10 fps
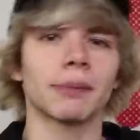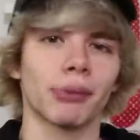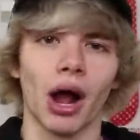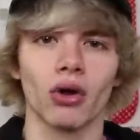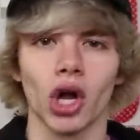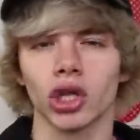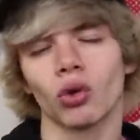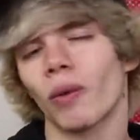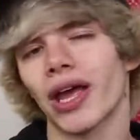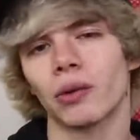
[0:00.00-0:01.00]
the brown
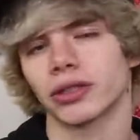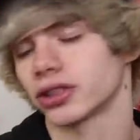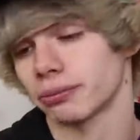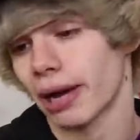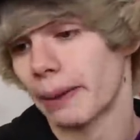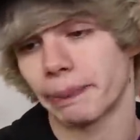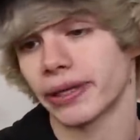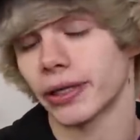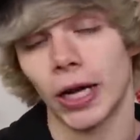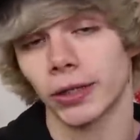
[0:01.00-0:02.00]
colorway, which in my
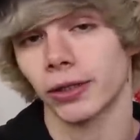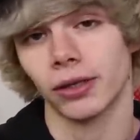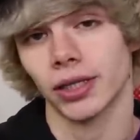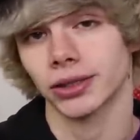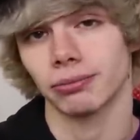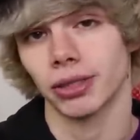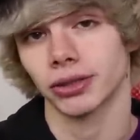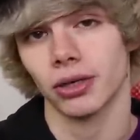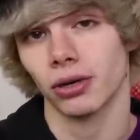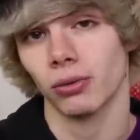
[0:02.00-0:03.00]
opinion, I think that is the
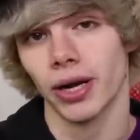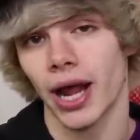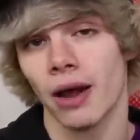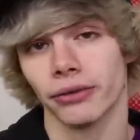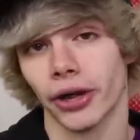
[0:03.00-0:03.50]
best colorway out